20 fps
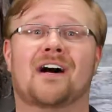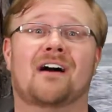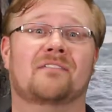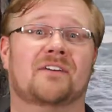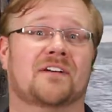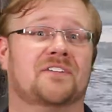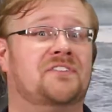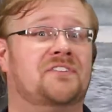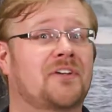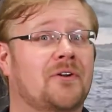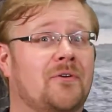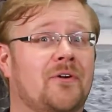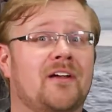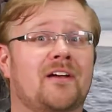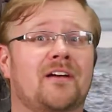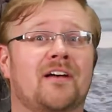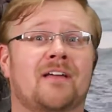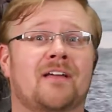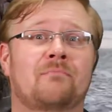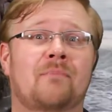of
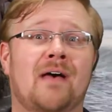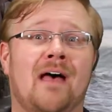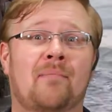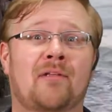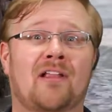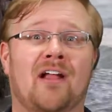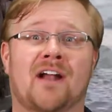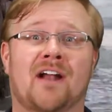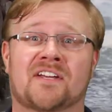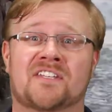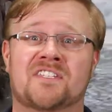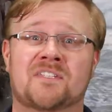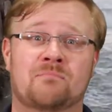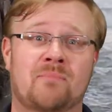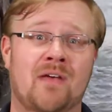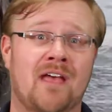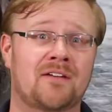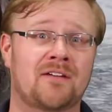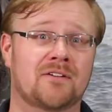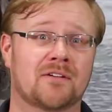Assyria and Babylon
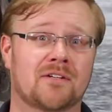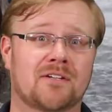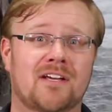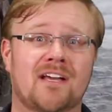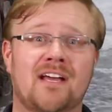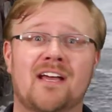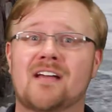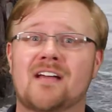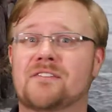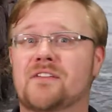expanded,